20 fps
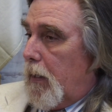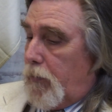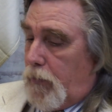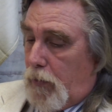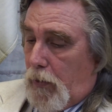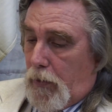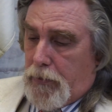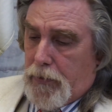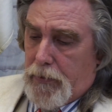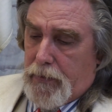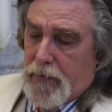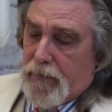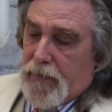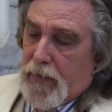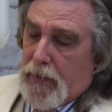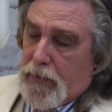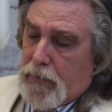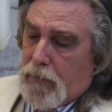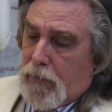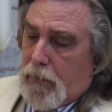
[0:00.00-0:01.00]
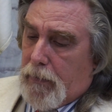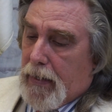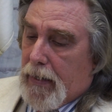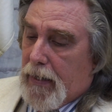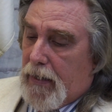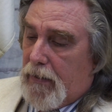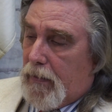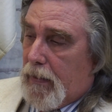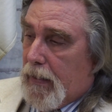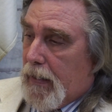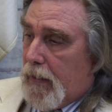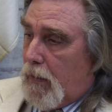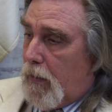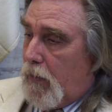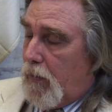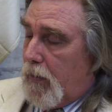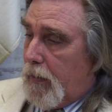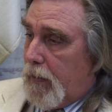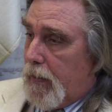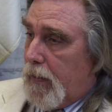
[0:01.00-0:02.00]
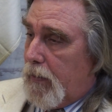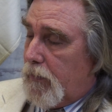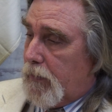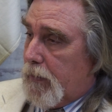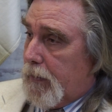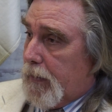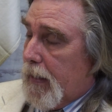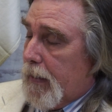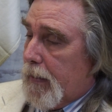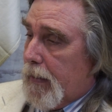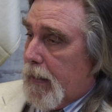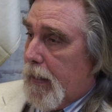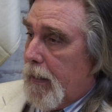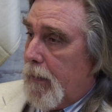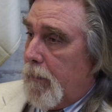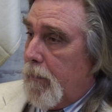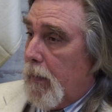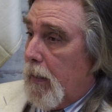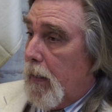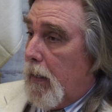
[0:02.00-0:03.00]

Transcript: Georgia division will be holding theirs at that time.